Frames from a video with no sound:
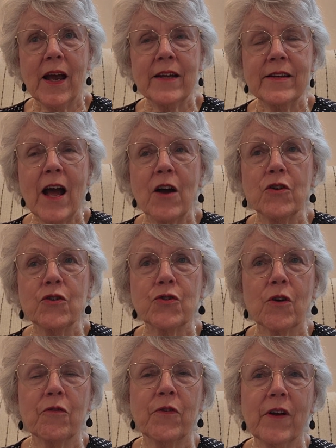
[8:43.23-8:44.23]
now you
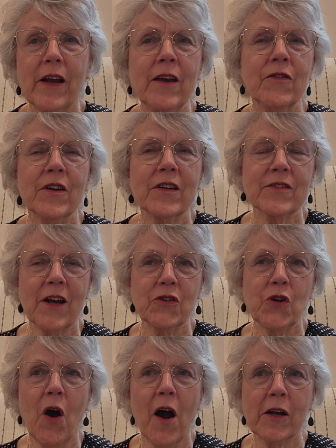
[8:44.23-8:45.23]
start feeling, even as I
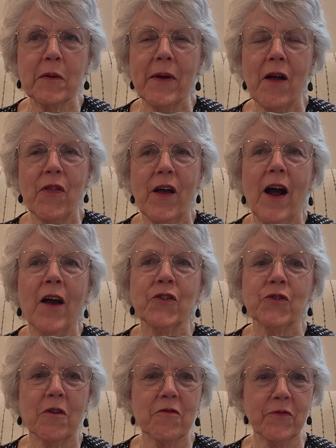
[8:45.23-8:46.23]
talk about that, I
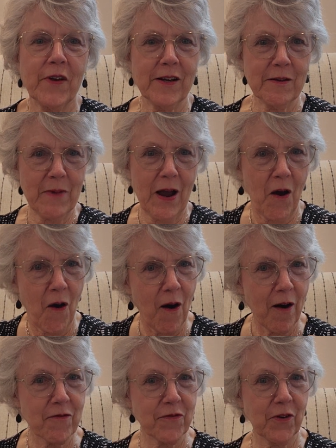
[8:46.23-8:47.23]
start feeling my
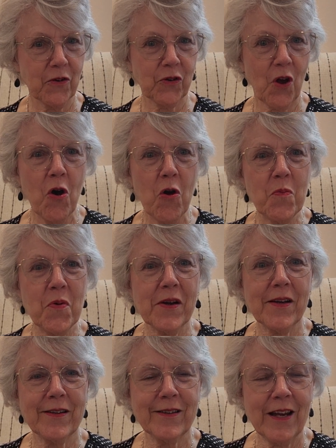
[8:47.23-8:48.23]
heart feels open
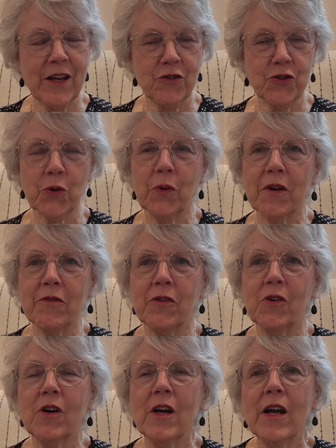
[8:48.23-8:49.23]
and
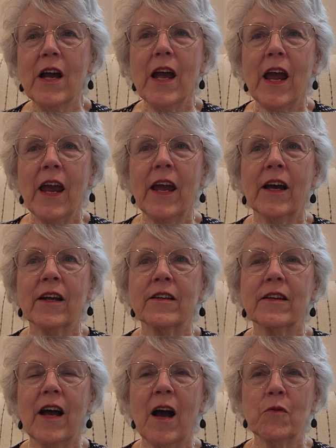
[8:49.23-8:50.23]
joyful.
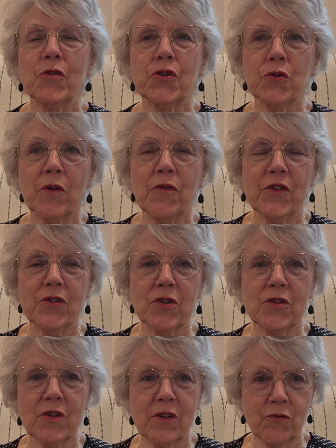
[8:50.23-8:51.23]
And I'm sure if this
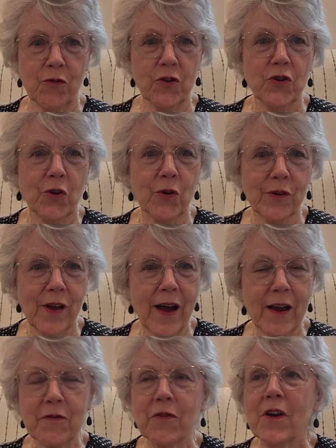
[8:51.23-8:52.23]
is for your
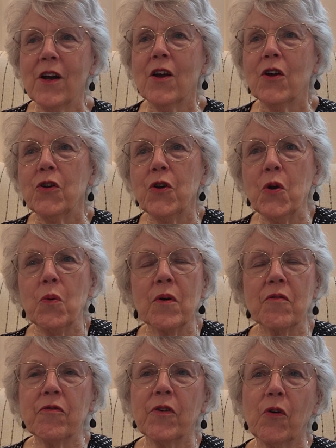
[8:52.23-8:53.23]
life, you would
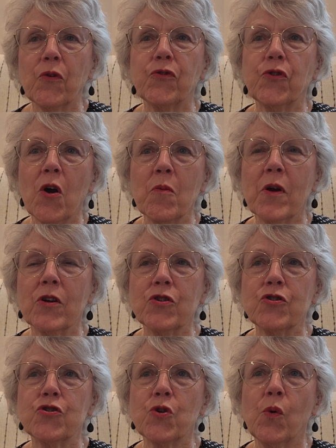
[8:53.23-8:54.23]
feel so
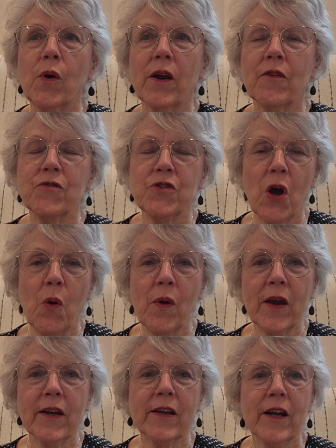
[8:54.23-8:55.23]
much joy of
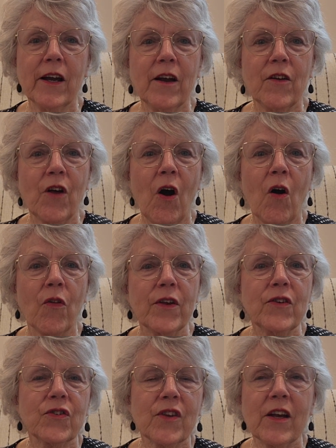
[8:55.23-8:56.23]
knowing all
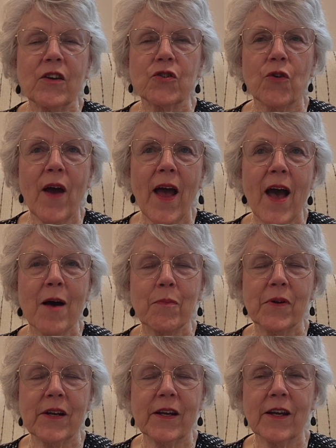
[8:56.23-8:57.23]
these things are
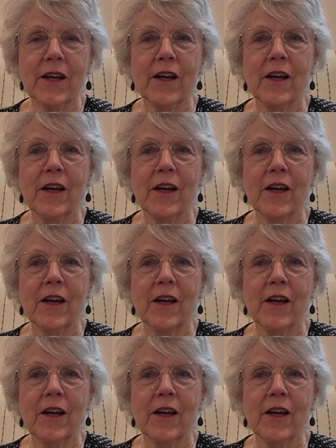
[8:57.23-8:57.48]
happening